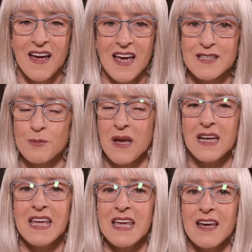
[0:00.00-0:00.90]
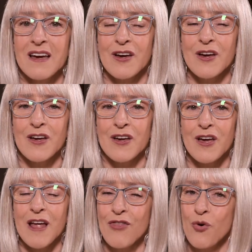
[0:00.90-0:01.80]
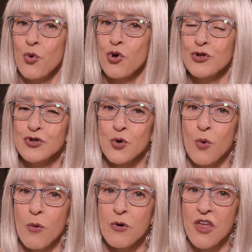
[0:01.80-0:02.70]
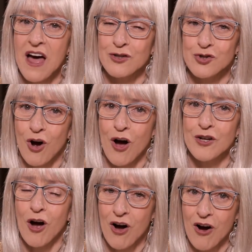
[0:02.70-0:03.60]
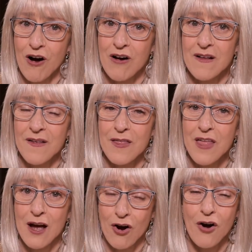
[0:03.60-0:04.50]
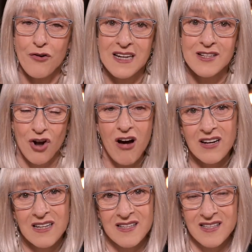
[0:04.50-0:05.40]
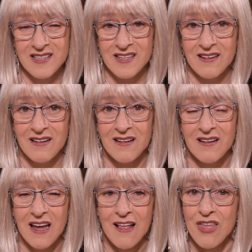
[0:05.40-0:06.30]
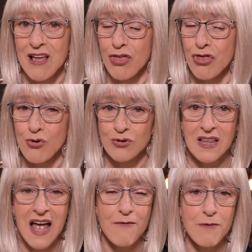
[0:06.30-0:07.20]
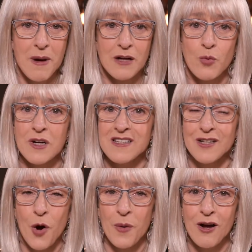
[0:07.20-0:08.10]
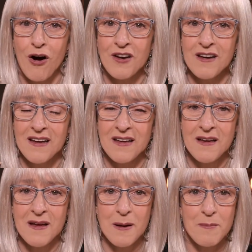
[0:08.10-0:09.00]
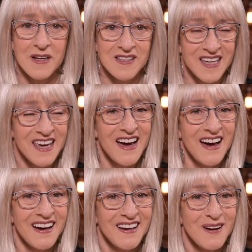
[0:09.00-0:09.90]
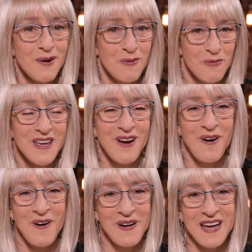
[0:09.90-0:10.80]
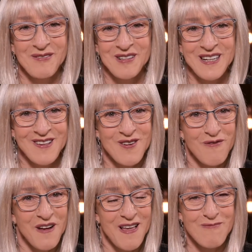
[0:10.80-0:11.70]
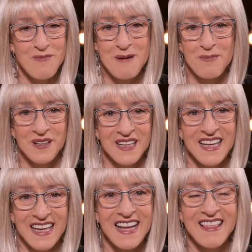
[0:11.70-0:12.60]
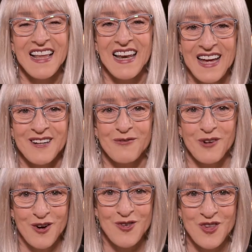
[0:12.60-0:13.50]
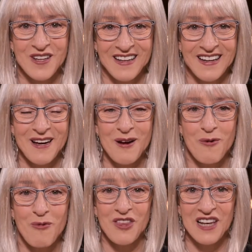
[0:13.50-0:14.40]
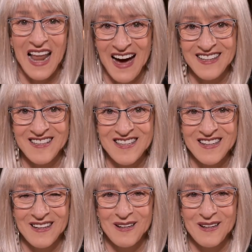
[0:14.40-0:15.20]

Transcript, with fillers: as many in the world who are without God are. They are in darkness in their thought life about what is going on. But here, we are heritage of faith people in the land of Goshen with light,